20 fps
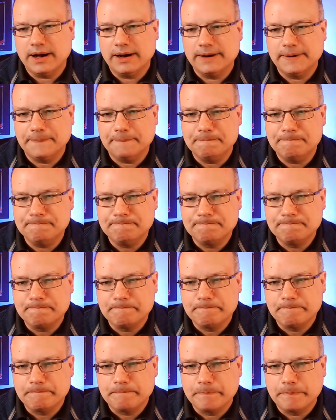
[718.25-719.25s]
But
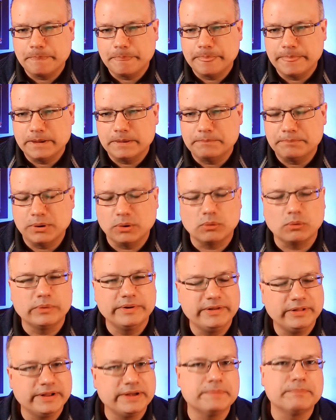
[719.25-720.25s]

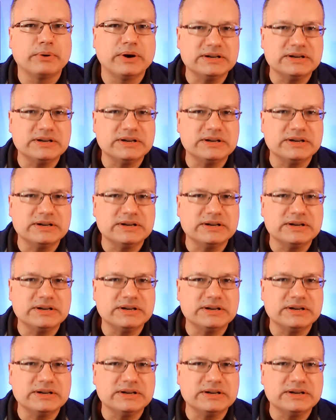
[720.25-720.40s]
really